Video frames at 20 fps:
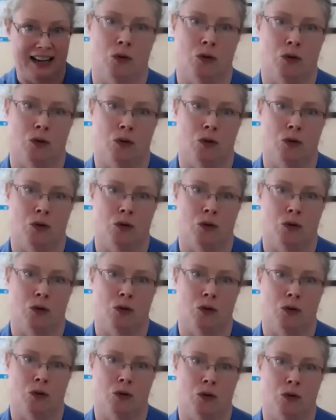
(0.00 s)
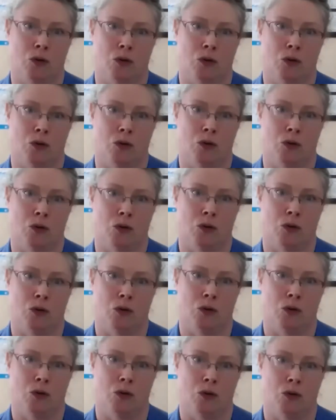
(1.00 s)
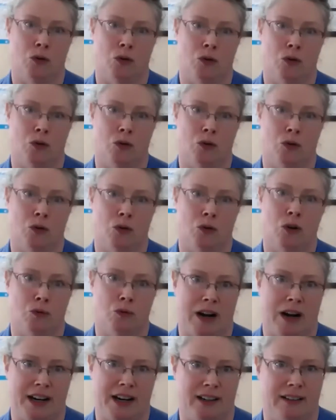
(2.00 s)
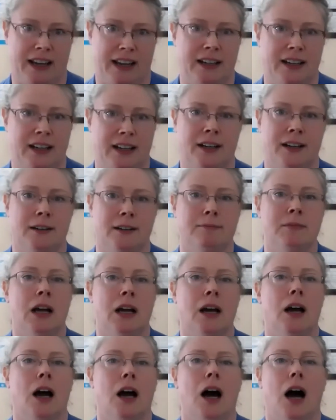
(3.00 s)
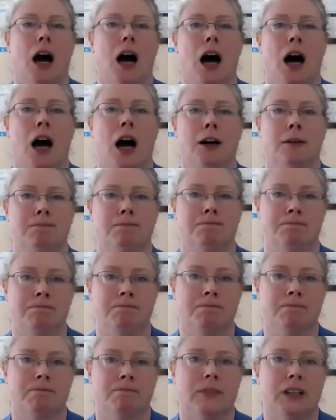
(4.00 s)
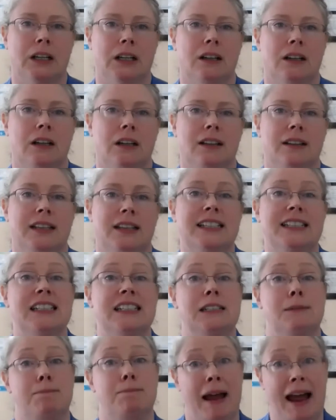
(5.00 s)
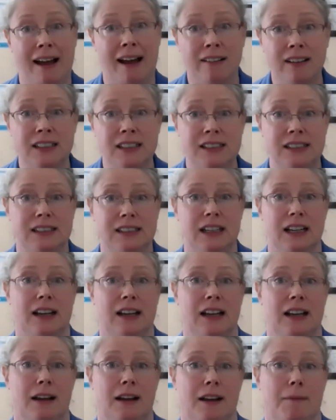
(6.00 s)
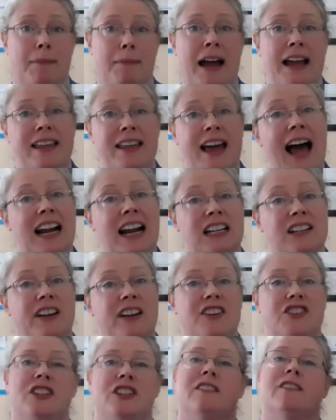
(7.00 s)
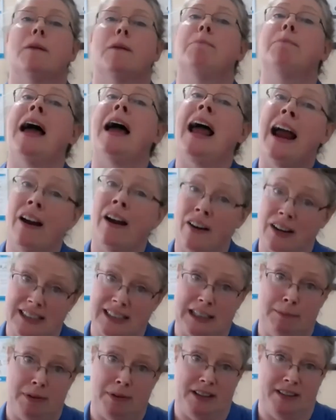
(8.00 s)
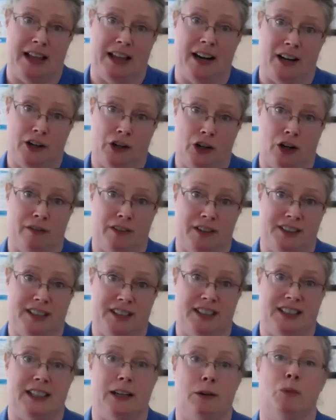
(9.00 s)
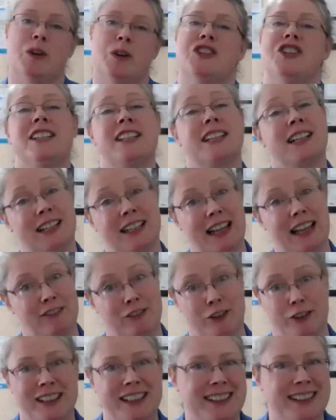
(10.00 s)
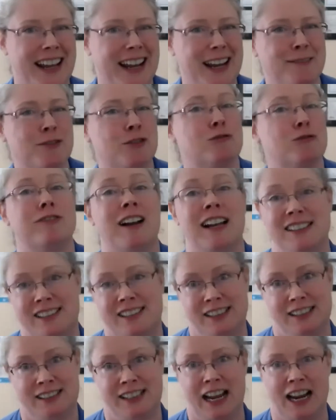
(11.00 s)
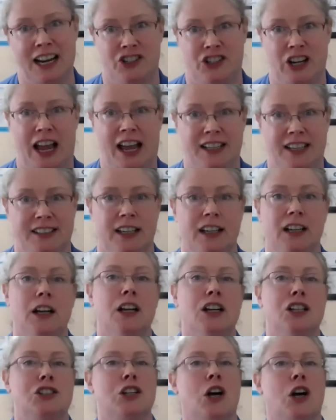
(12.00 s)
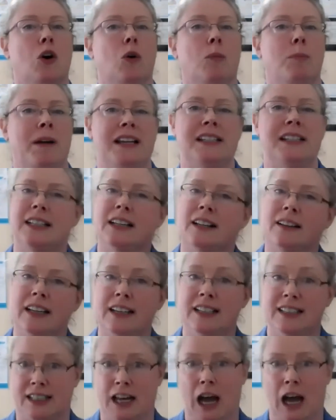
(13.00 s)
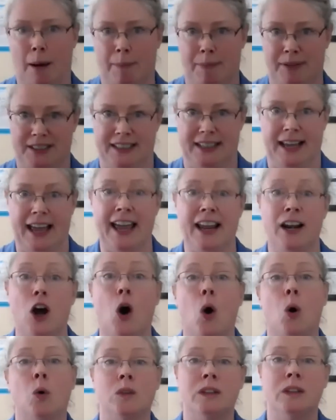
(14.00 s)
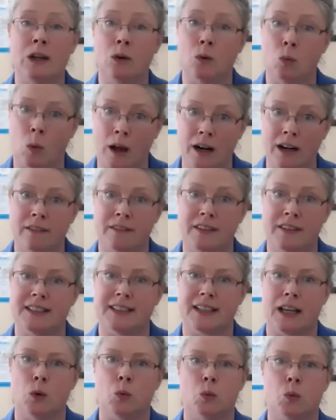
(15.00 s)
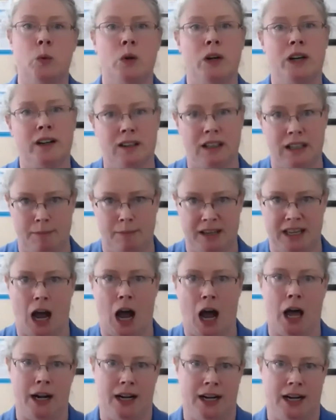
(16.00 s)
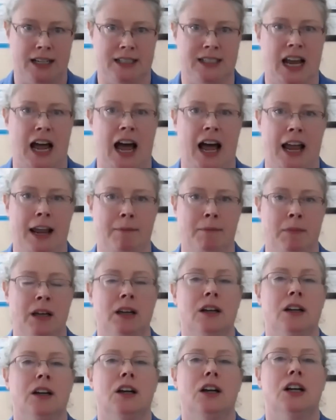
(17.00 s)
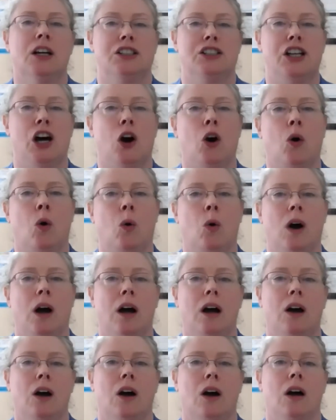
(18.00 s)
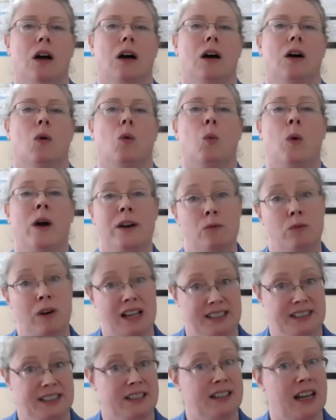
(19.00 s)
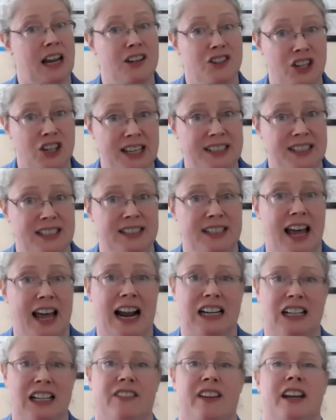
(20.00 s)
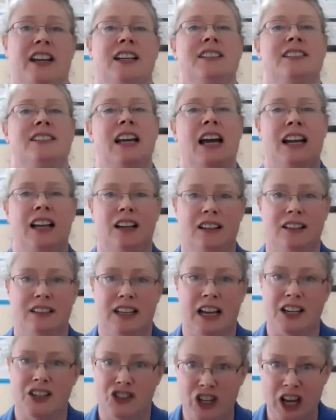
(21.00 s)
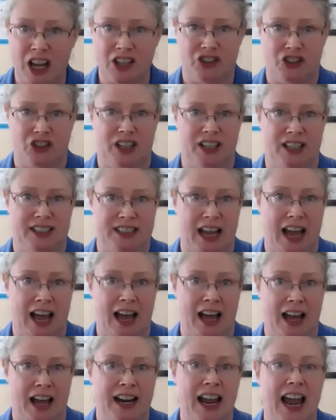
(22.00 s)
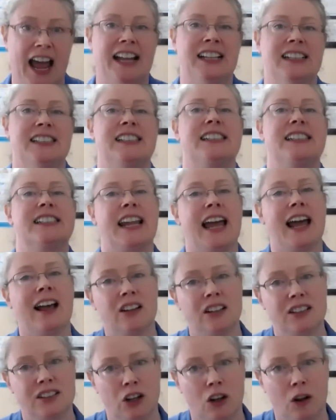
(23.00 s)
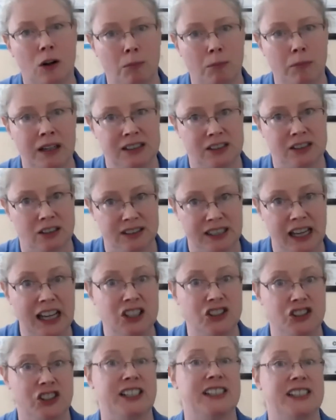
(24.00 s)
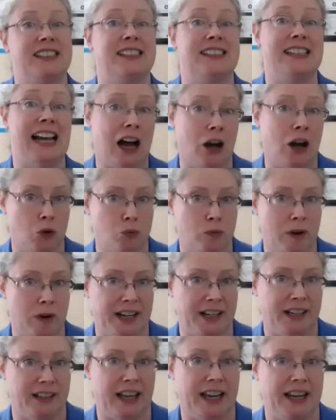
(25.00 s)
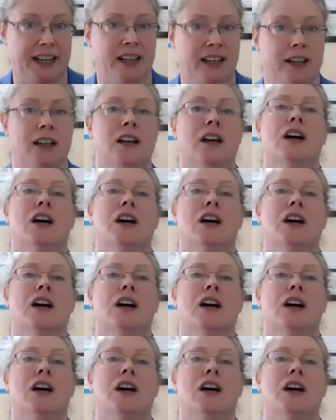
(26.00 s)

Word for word: essential functions like digestion are down regulated. Um, this is balanced by the activation of the parasympathetic nervous system, which is cleverly named rest and digest. So basically, it's the opposite, and only one of these can really be on at a time. So when rest and digest is activated, di digestion is on and skeletal muscle tension is down regulated